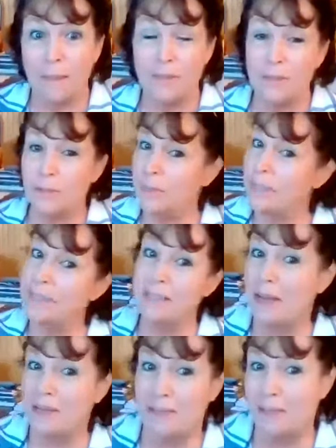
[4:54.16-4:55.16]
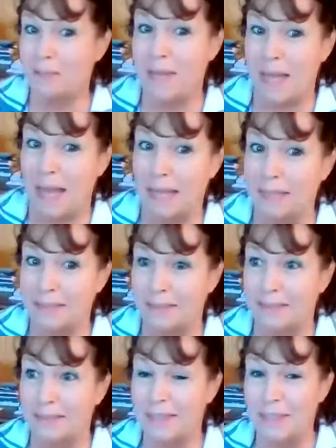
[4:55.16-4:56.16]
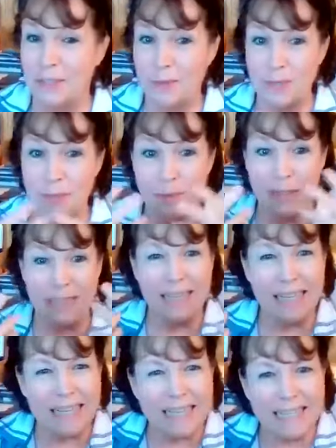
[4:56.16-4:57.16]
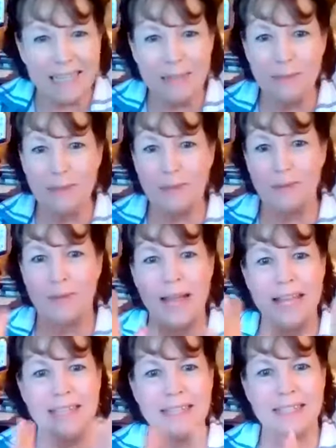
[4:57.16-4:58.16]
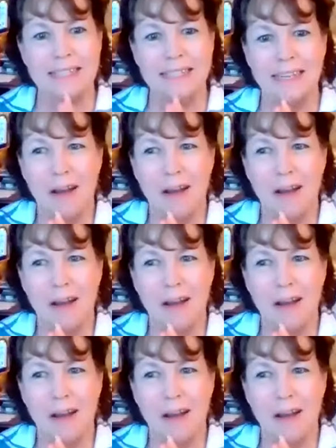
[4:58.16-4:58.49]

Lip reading: the tree does not do that. The tree releases with grace,